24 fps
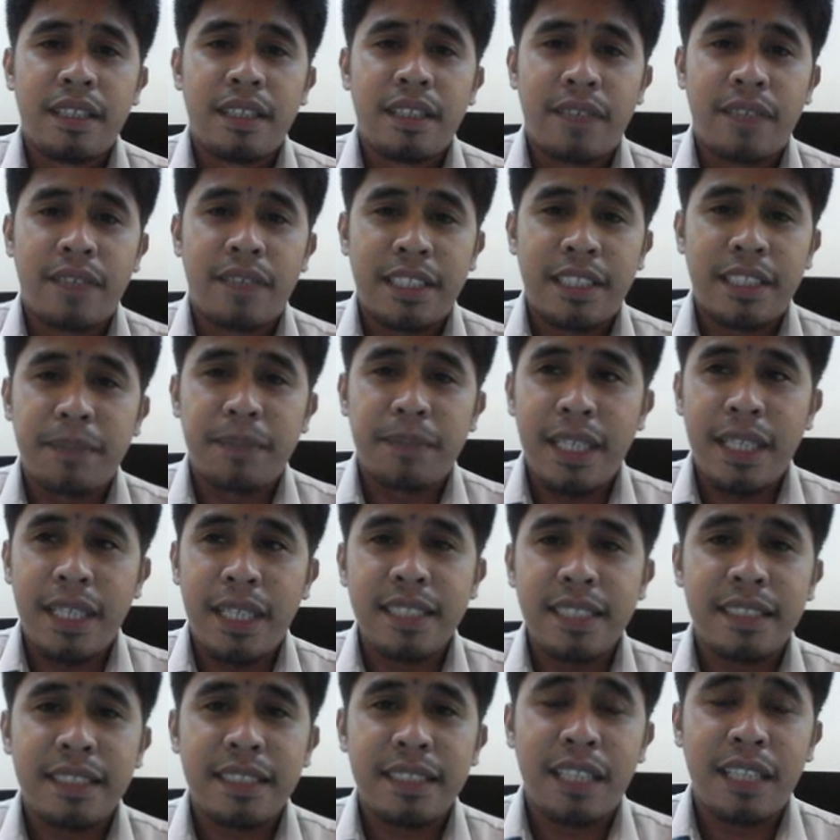This
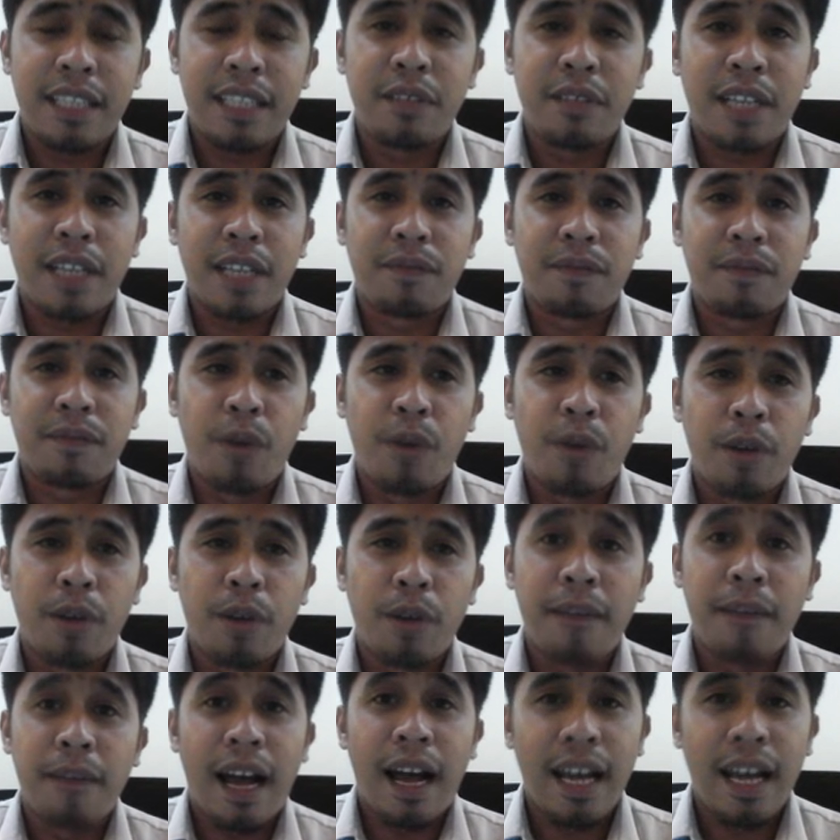means they do not
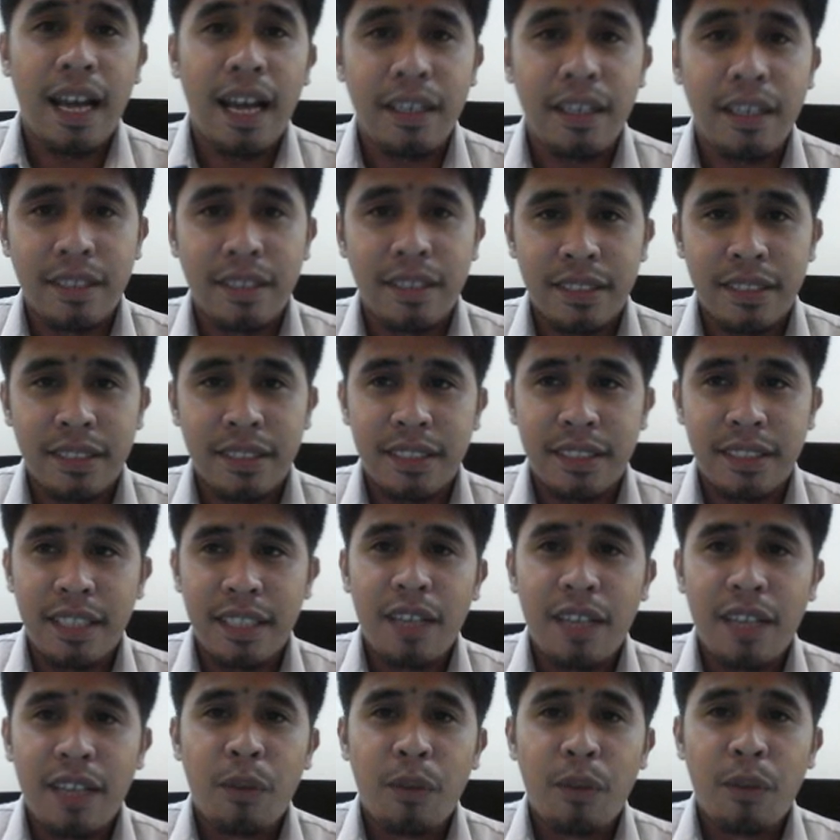form ions
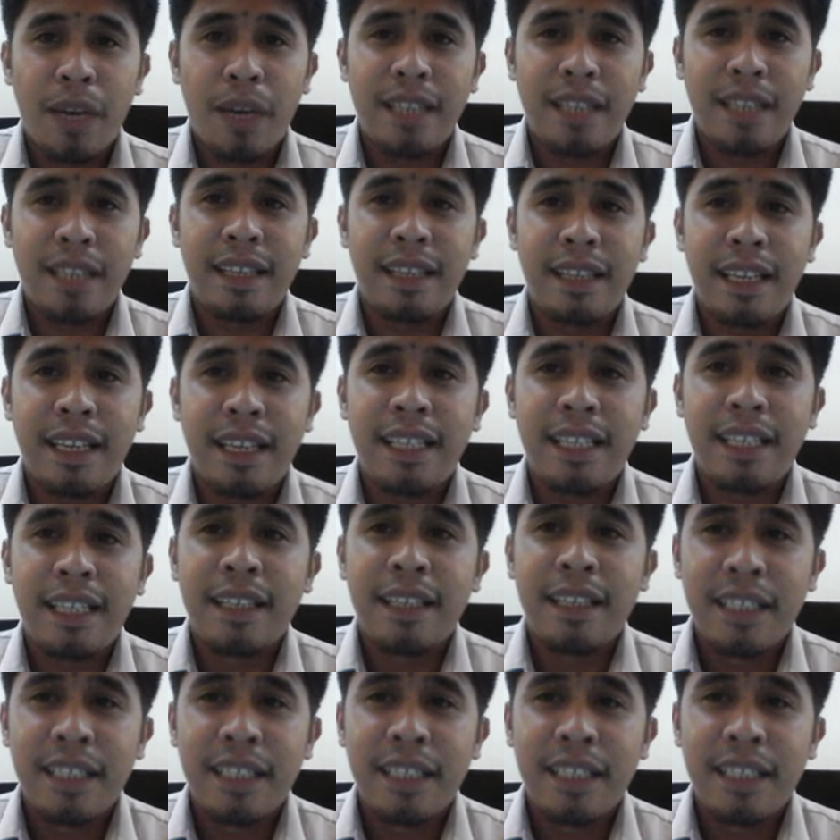when they